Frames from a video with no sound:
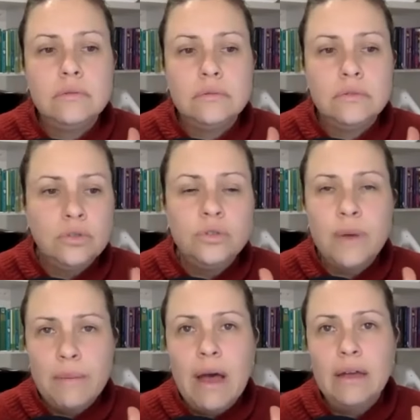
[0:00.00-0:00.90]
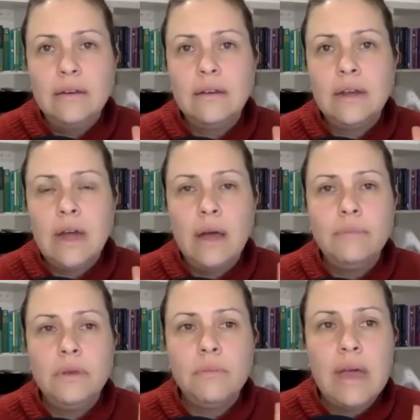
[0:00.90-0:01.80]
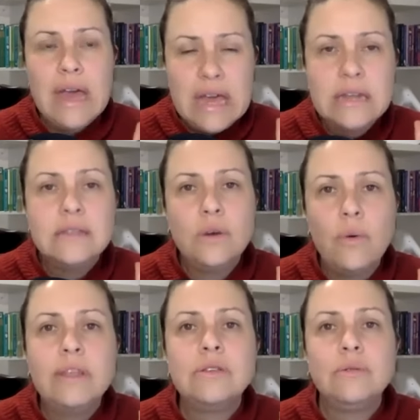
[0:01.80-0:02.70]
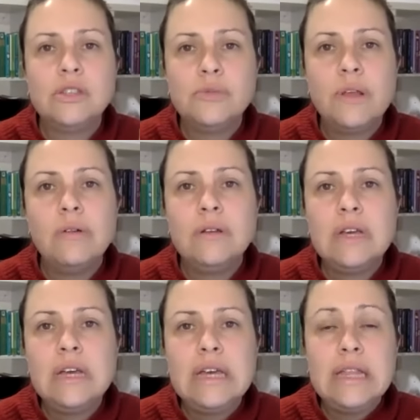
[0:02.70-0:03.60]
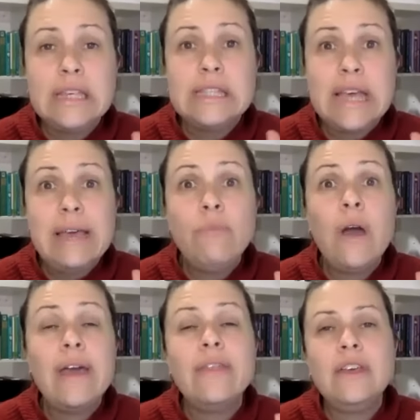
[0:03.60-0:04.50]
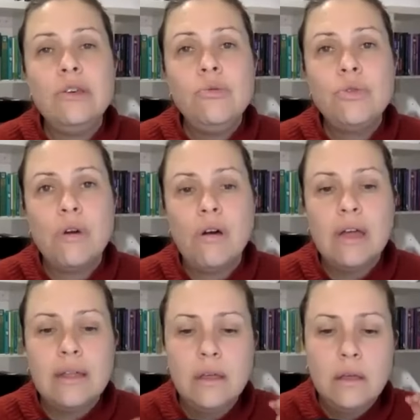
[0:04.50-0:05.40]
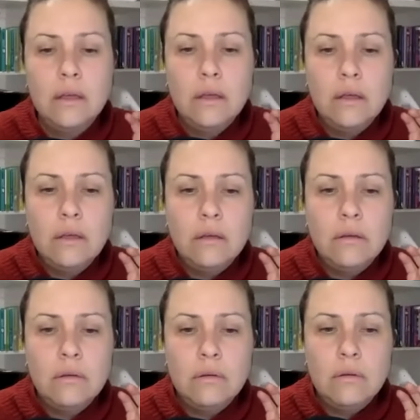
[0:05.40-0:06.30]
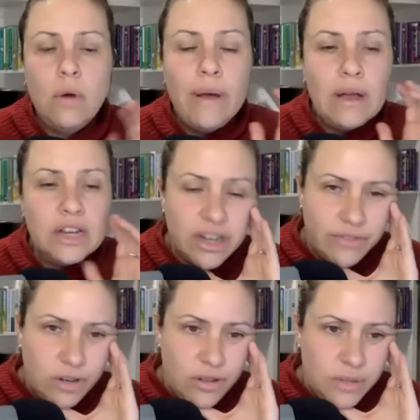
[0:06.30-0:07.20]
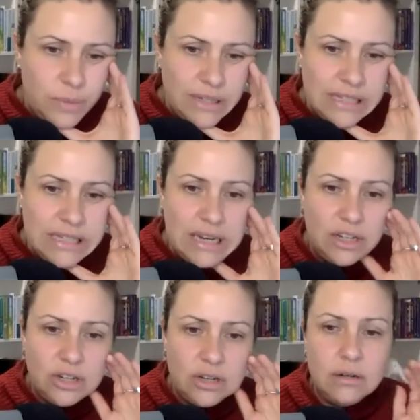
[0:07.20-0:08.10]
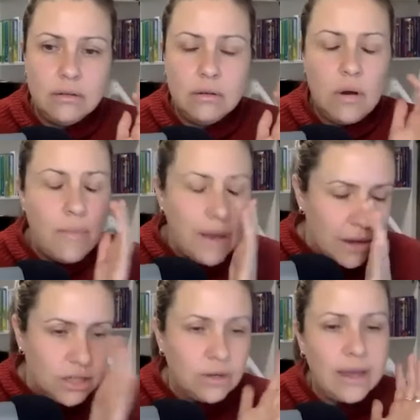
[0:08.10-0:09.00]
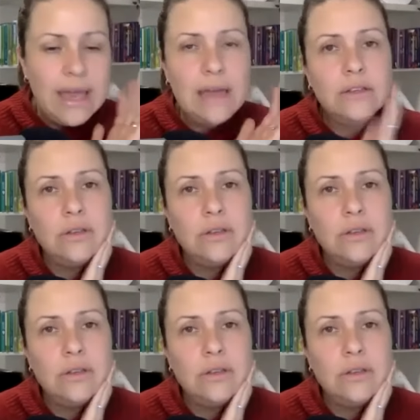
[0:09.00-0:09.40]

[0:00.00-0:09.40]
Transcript: lose my mind and my head is going to explode. In the same way that you thought, oh my gosh, I have to do this presentation. Oh my gosh, I can't